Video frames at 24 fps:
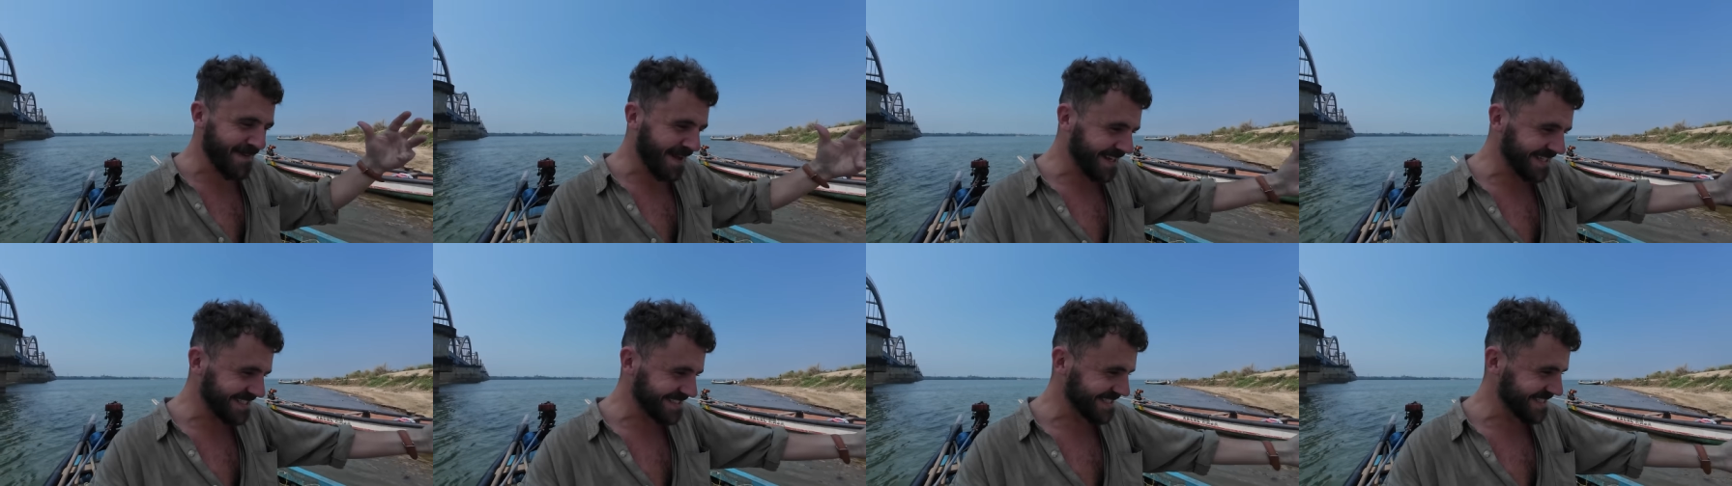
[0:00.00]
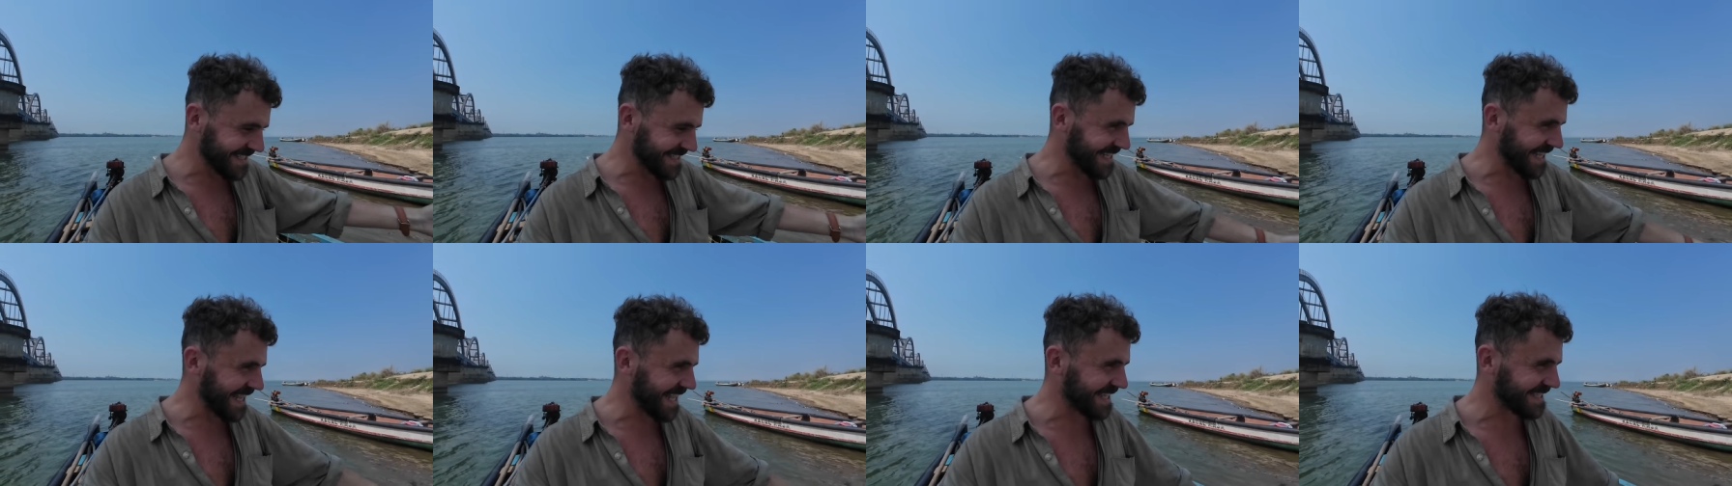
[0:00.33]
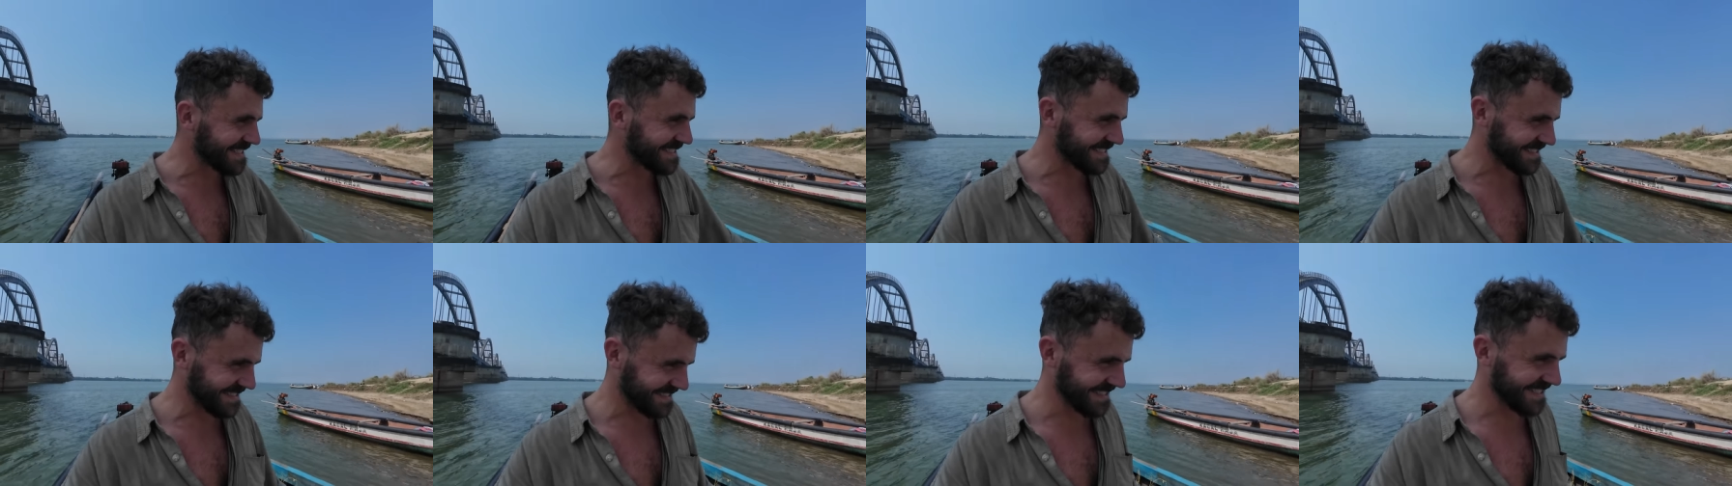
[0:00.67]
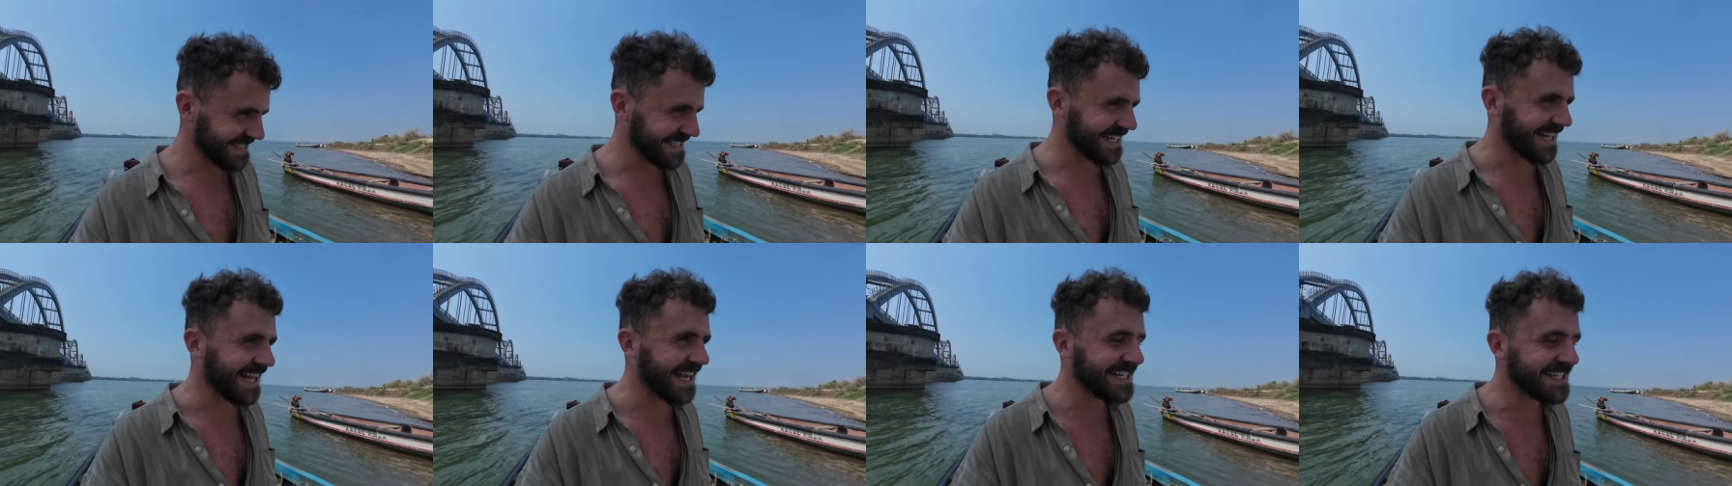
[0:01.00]
money to the kids.
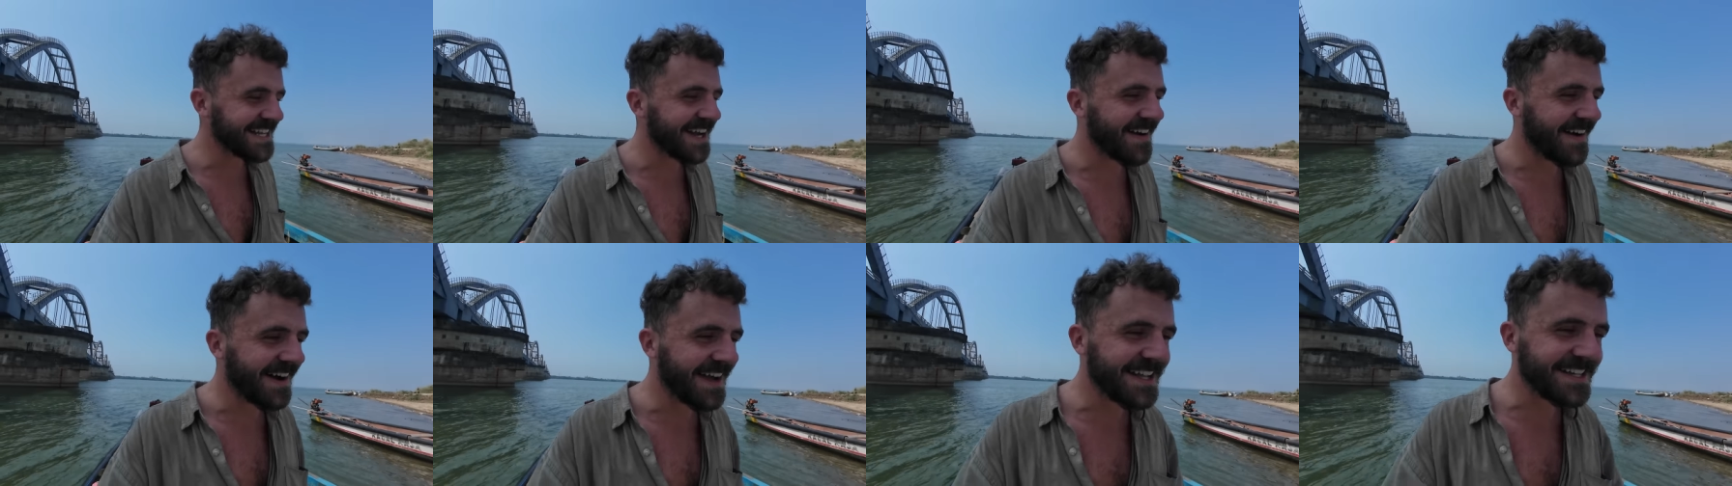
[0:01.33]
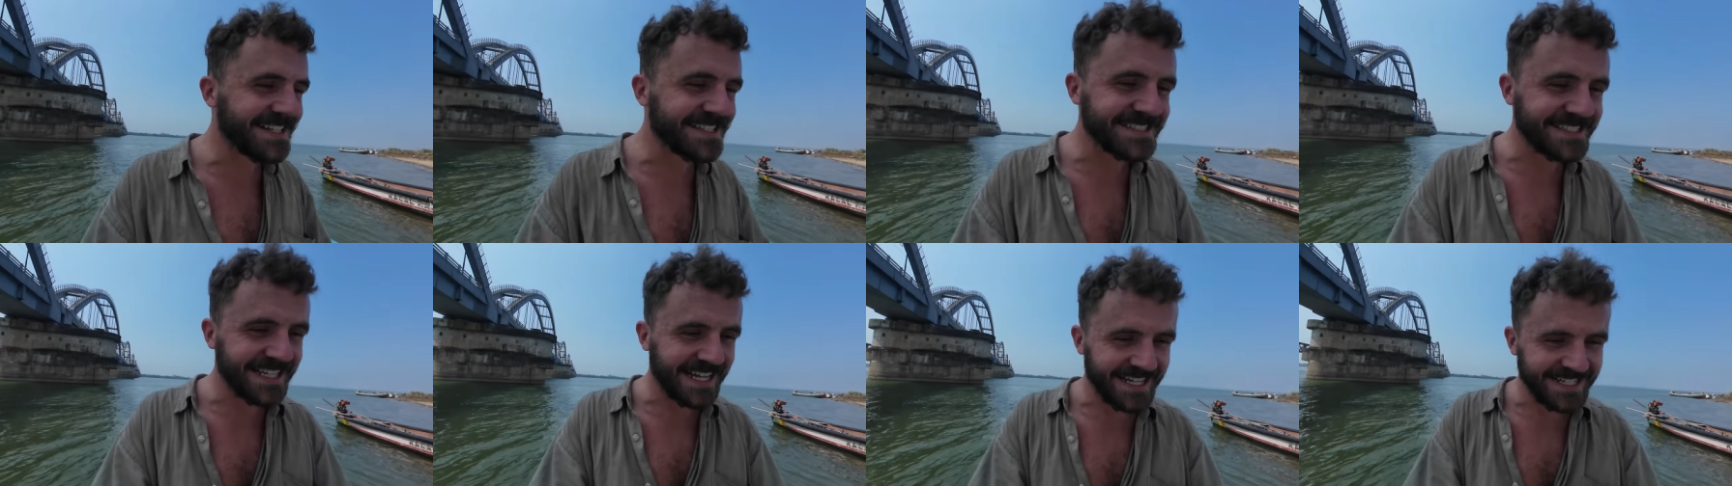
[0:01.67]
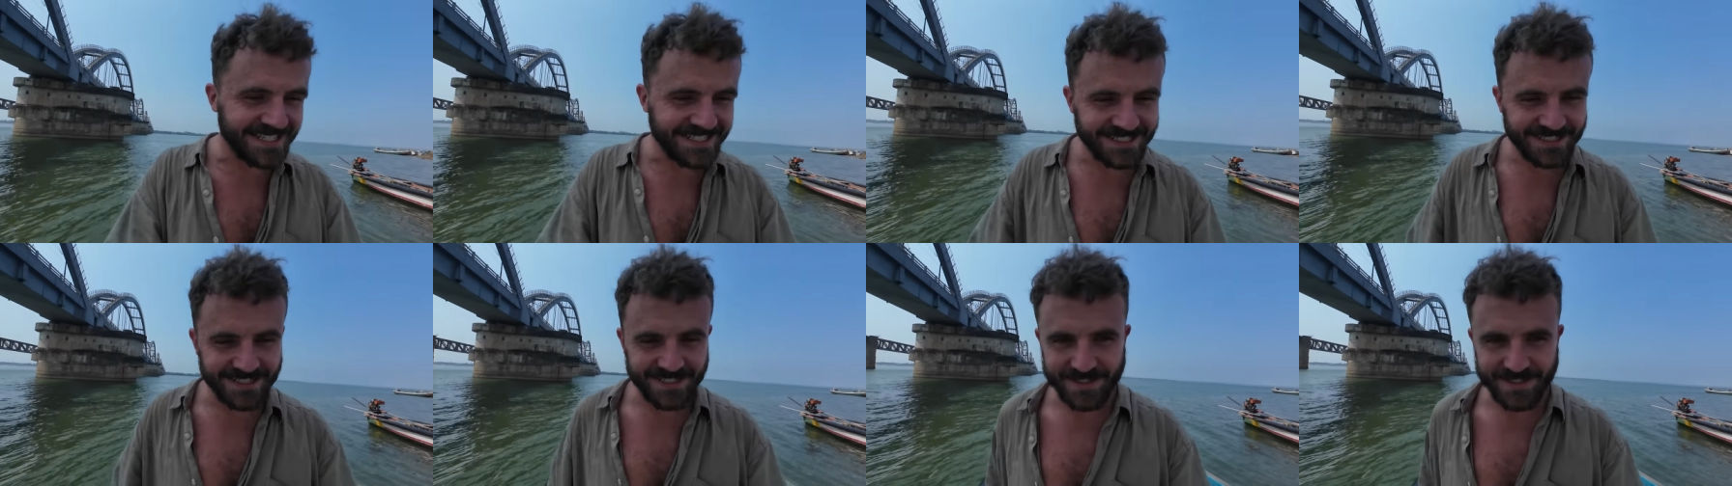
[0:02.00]
I know, I understand.